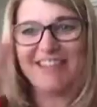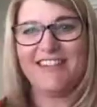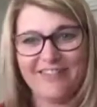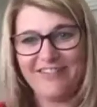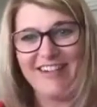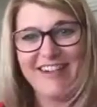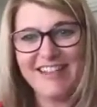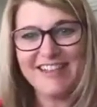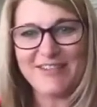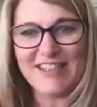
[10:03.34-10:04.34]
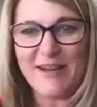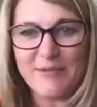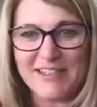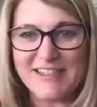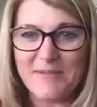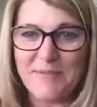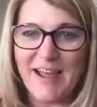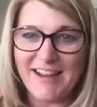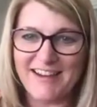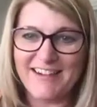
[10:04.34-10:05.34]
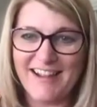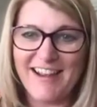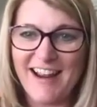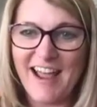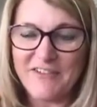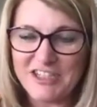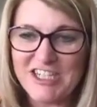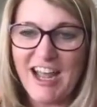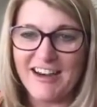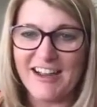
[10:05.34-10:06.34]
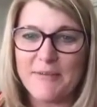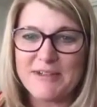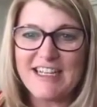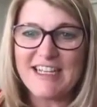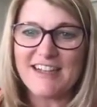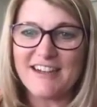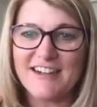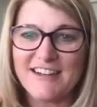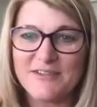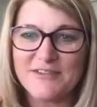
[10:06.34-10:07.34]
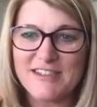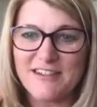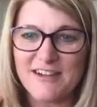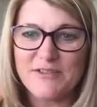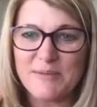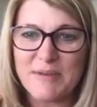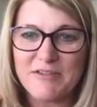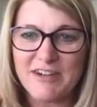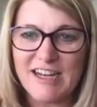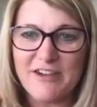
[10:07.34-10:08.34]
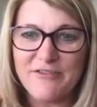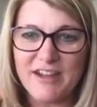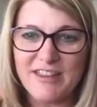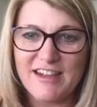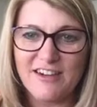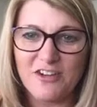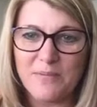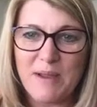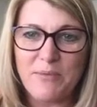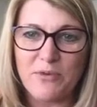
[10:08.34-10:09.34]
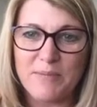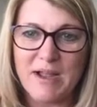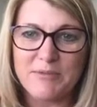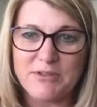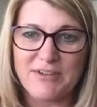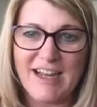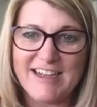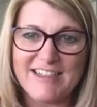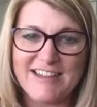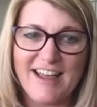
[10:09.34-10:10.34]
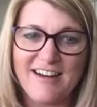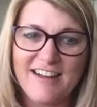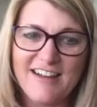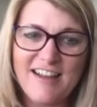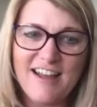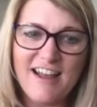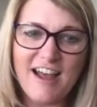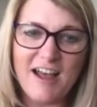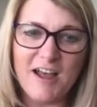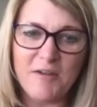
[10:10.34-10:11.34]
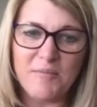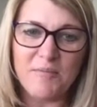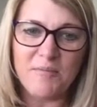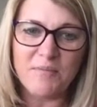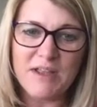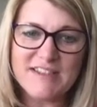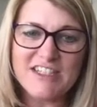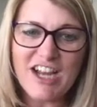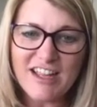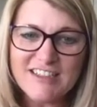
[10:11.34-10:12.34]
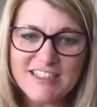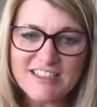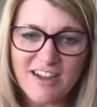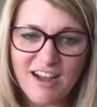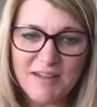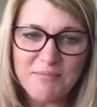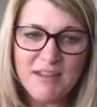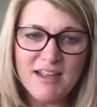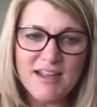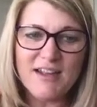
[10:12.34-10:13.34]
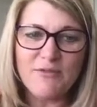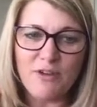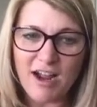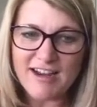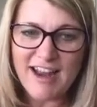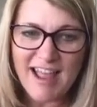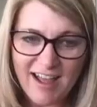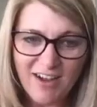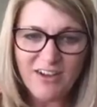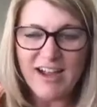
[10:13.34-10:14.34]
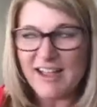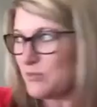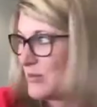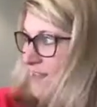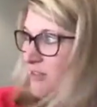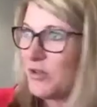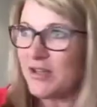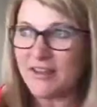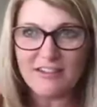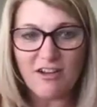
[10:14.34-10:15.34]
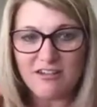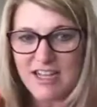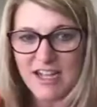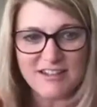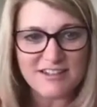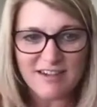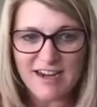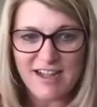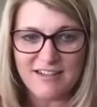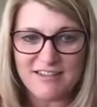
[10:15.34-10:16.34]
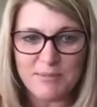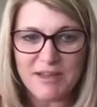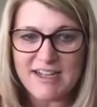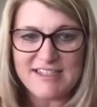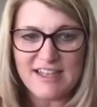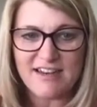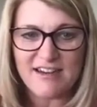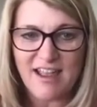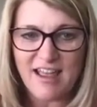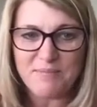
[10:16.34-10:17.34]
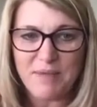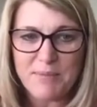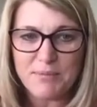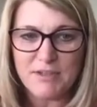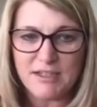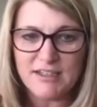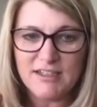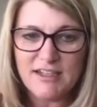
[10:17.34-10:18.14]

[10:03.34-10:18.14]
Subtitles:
of was able to sit back and have a chat and a cup of tea, and it was a big relief. I think a lot of people would be able to relate to that. It's a challenging time right now as we look at the lockdowns around the place, and people are